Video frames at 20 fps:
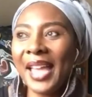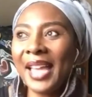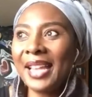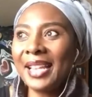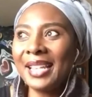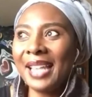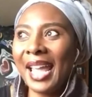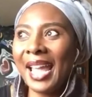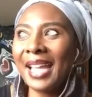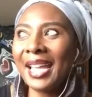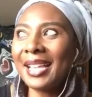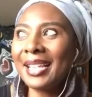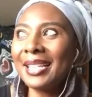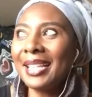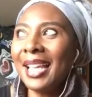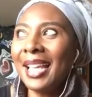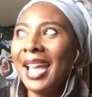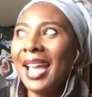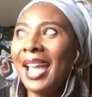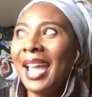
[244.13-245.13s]
And
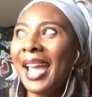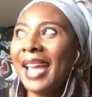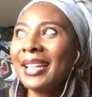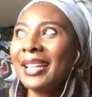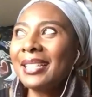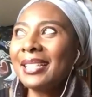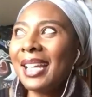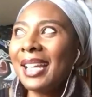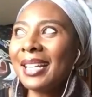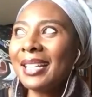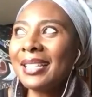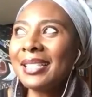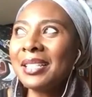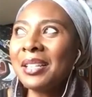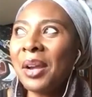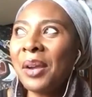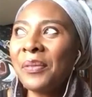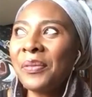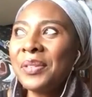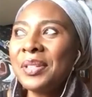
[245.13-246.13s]
a lot of these
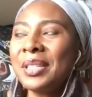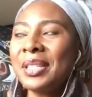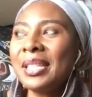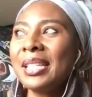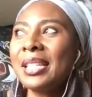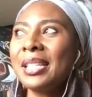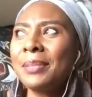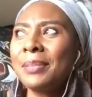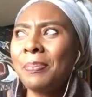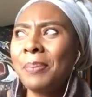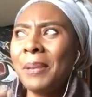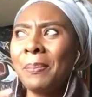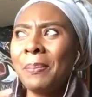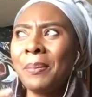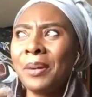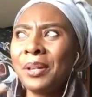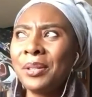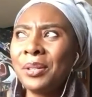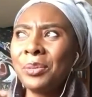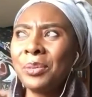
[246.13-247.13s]
conferences,
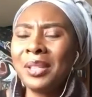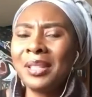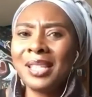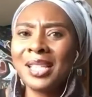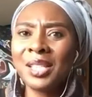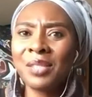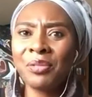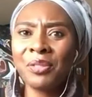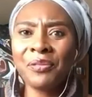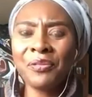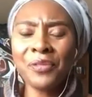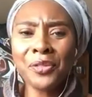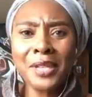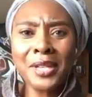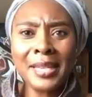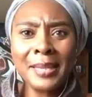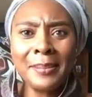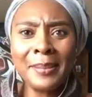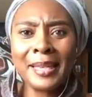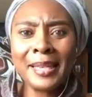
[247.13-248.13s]
people are doing things for
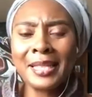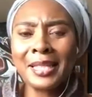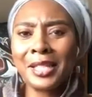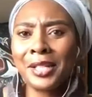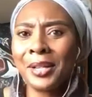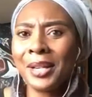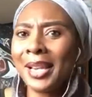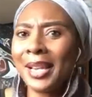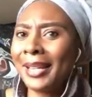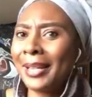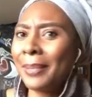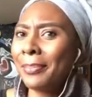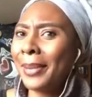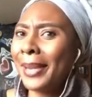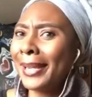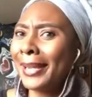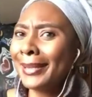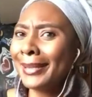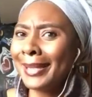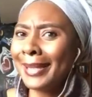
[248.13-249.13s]
free because they're kind of
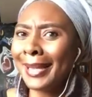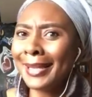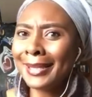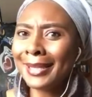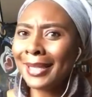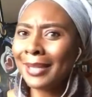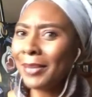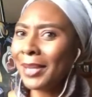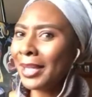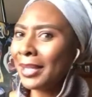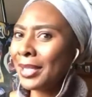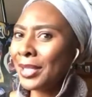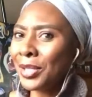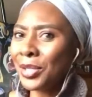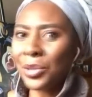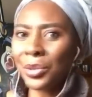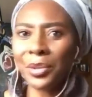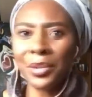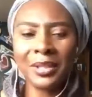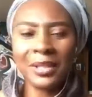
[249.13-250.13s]
beta testing, making
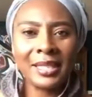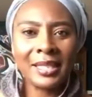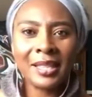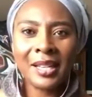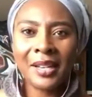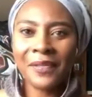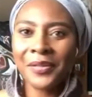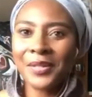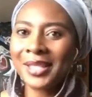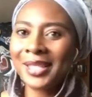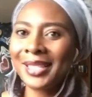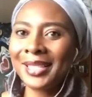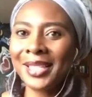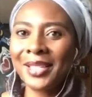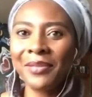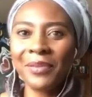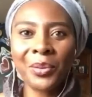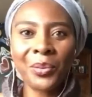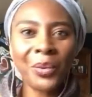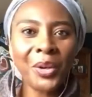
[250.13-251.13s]
sure these conferences
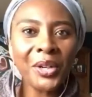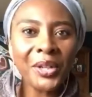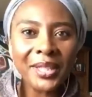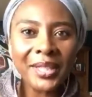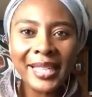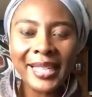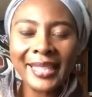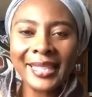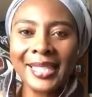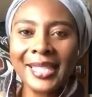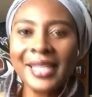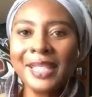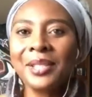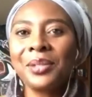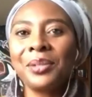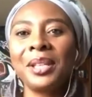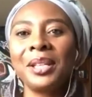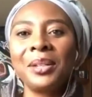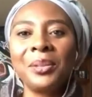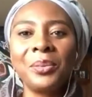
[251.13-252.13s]
even work like this.
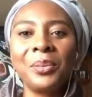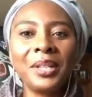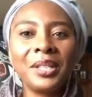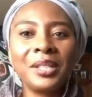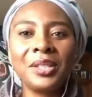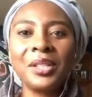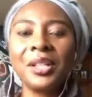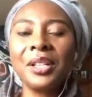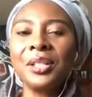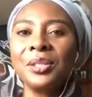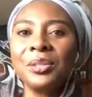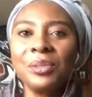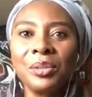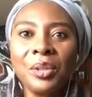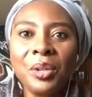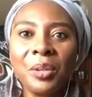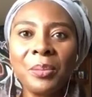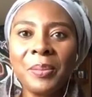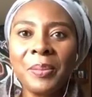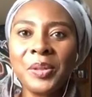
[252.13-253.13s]
So they don't want to charge you
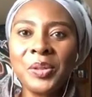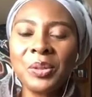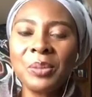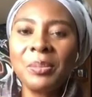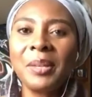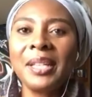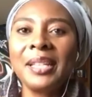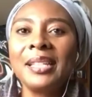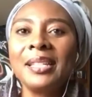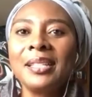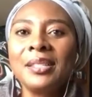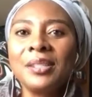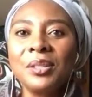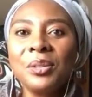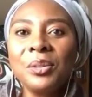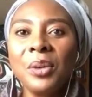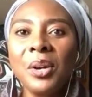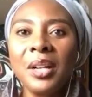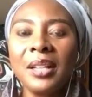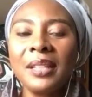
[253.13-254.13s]
a whole bunch of money to
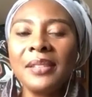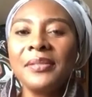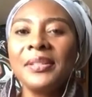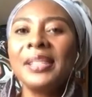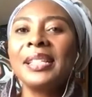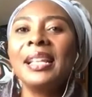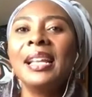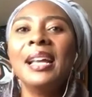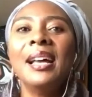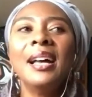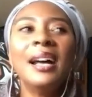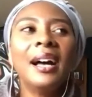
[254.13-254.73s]
do all of it.